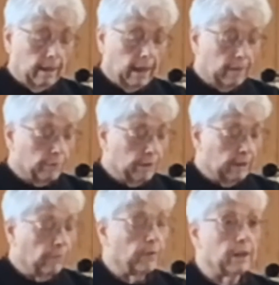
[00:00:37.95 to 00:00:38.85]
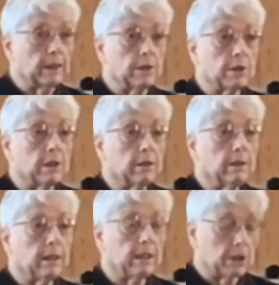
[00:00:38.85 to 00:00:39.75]
After he finished
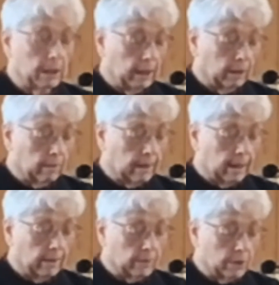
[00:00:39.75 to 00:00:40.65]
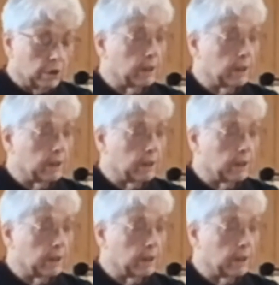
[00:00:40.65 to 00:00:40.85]
teaching the crowds,